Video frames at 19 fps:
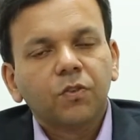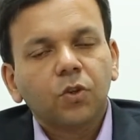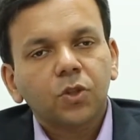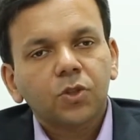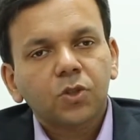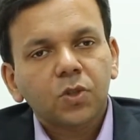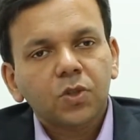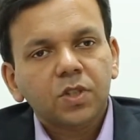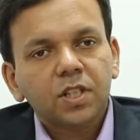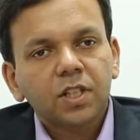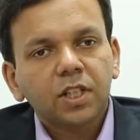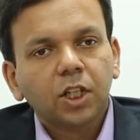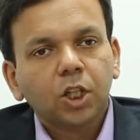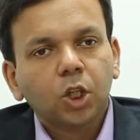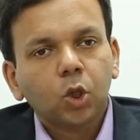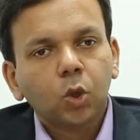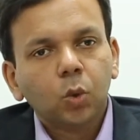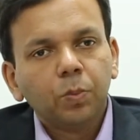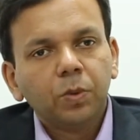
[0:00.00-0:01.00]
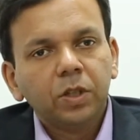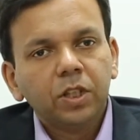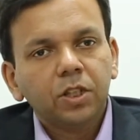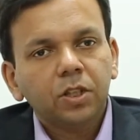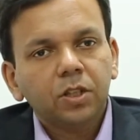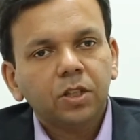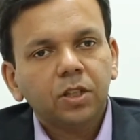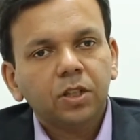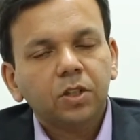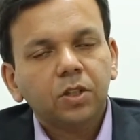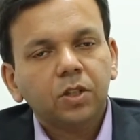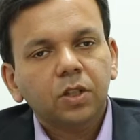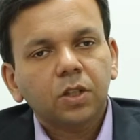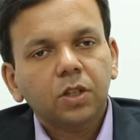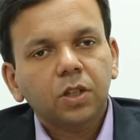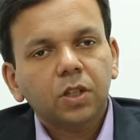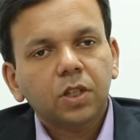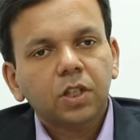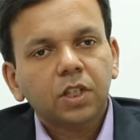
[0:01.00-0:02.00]
also seen global
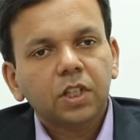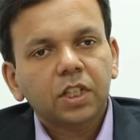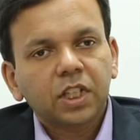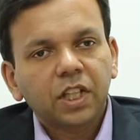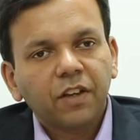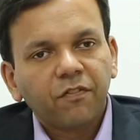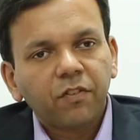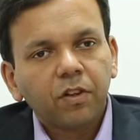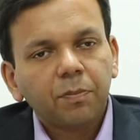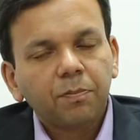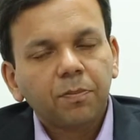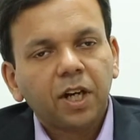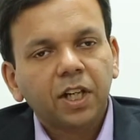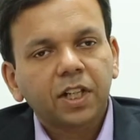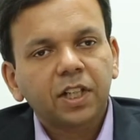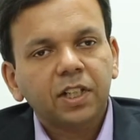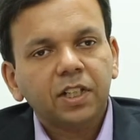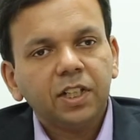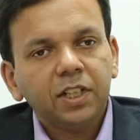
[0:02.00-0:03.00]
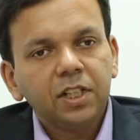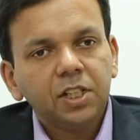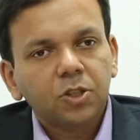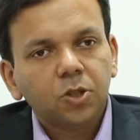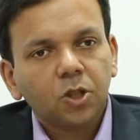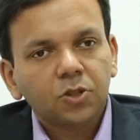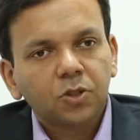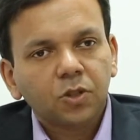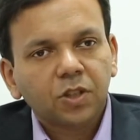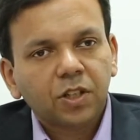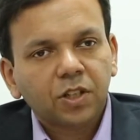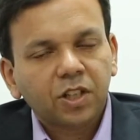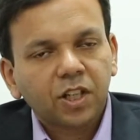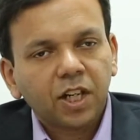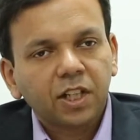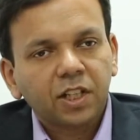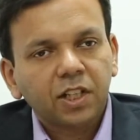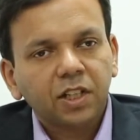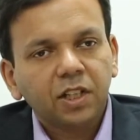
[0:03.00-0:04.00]
developed market yields also
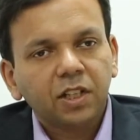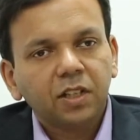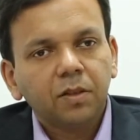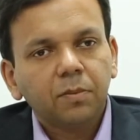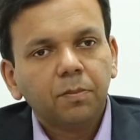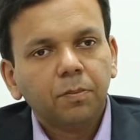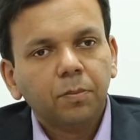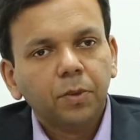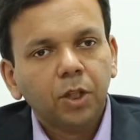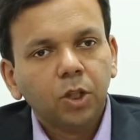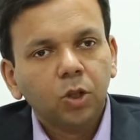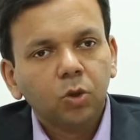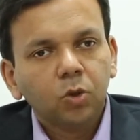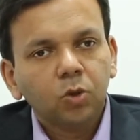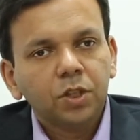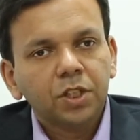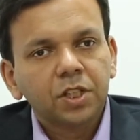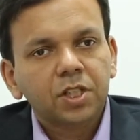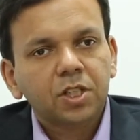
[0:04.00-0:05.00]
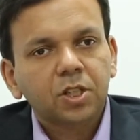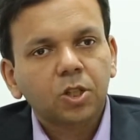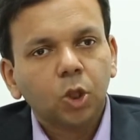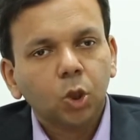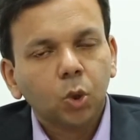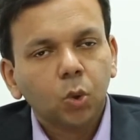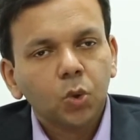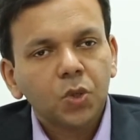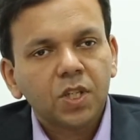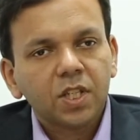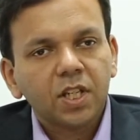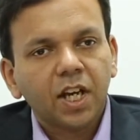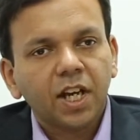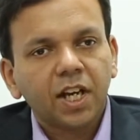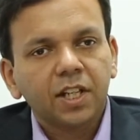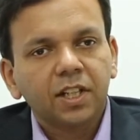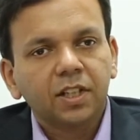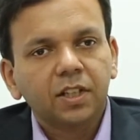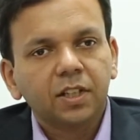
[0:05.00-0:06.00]
cracking below its lows,
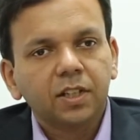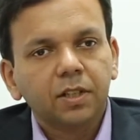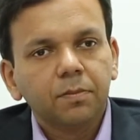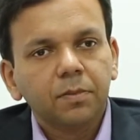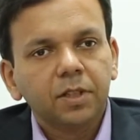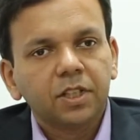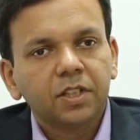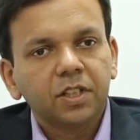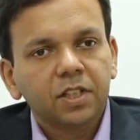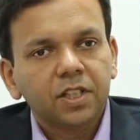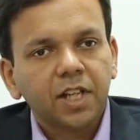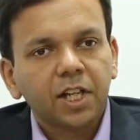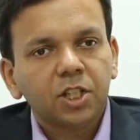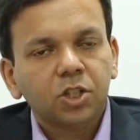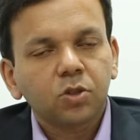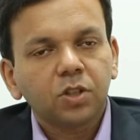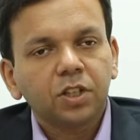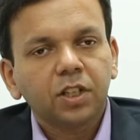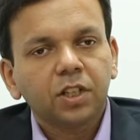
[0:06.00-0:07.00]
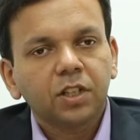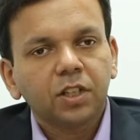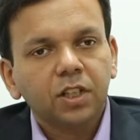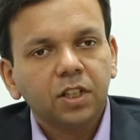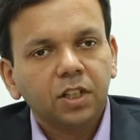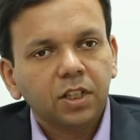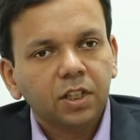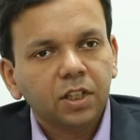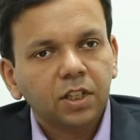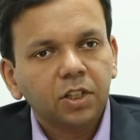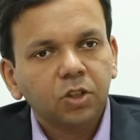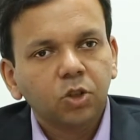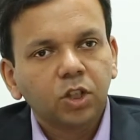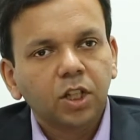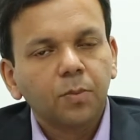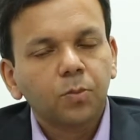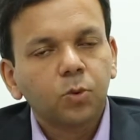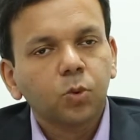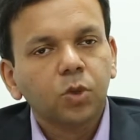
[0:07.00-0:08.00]
and it's actually
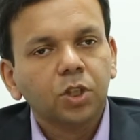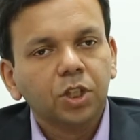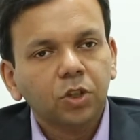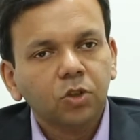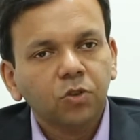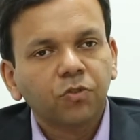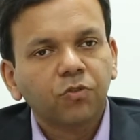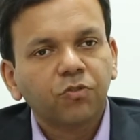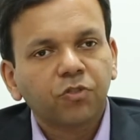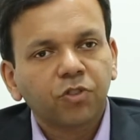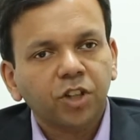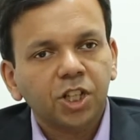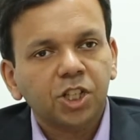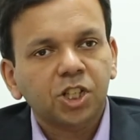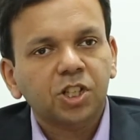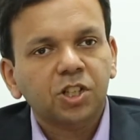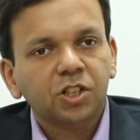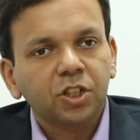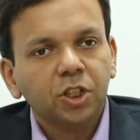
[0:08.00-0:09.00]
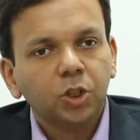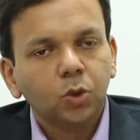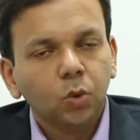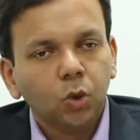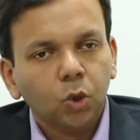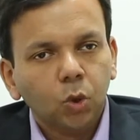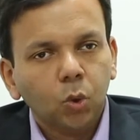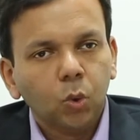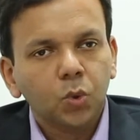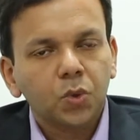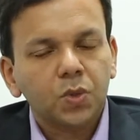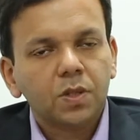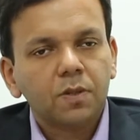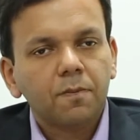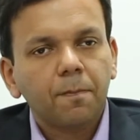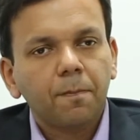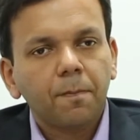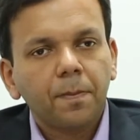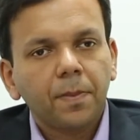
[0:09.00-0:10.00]
come to a new lows.
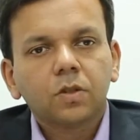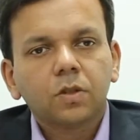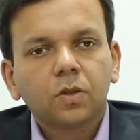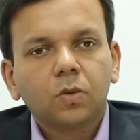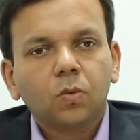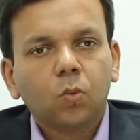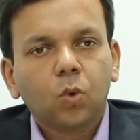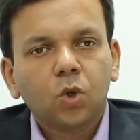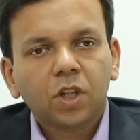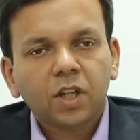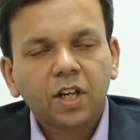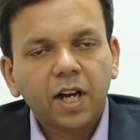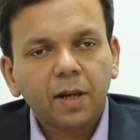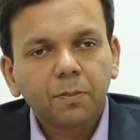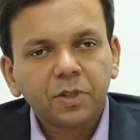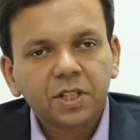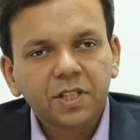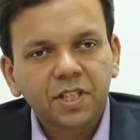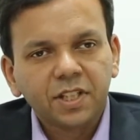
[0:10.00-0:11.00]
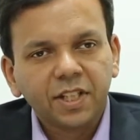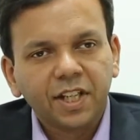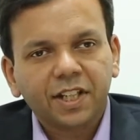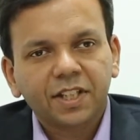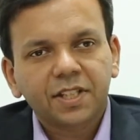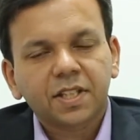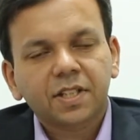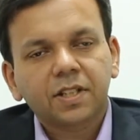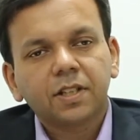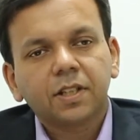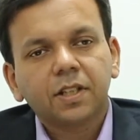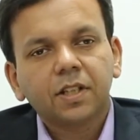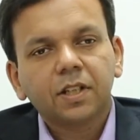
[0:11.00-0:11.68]
What happens next?